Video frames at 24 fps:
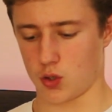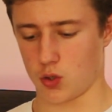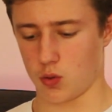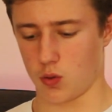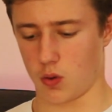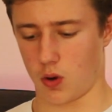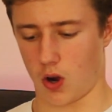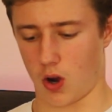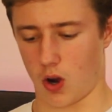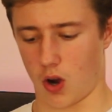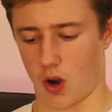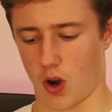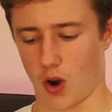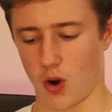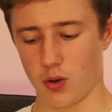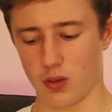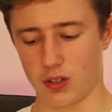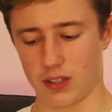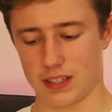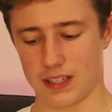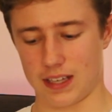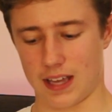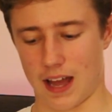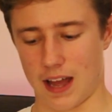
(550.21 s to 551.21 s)
do
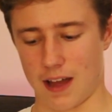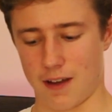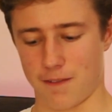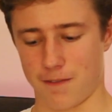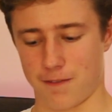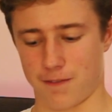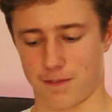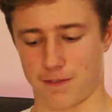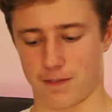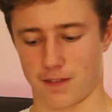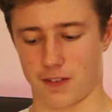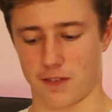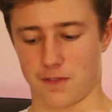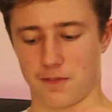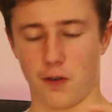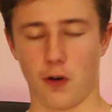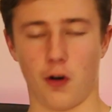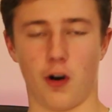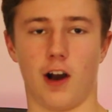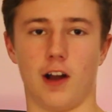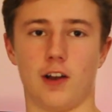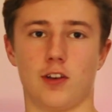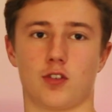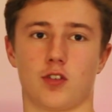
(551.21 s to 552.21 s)
only have
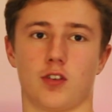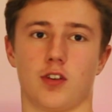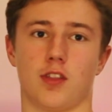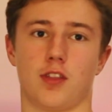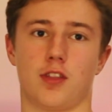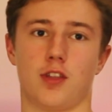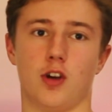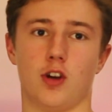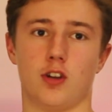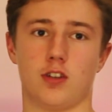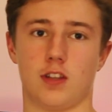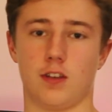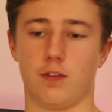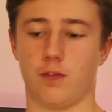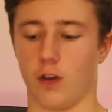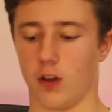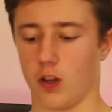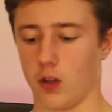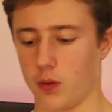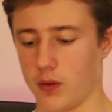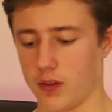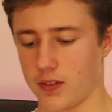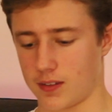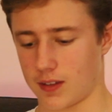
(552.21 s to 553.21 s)
430
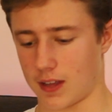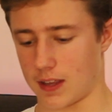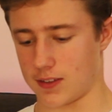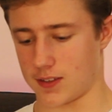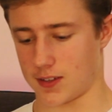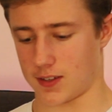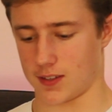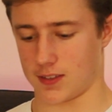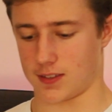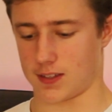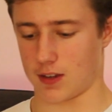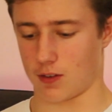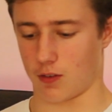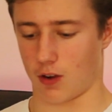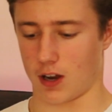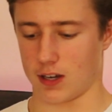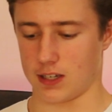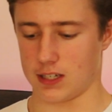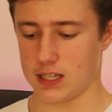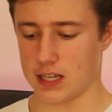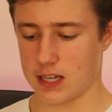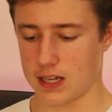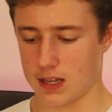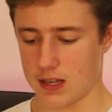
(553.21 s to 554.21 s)
followers, as you can see
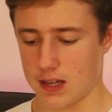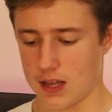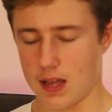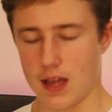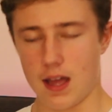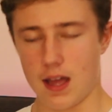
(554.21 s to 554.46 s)
right here.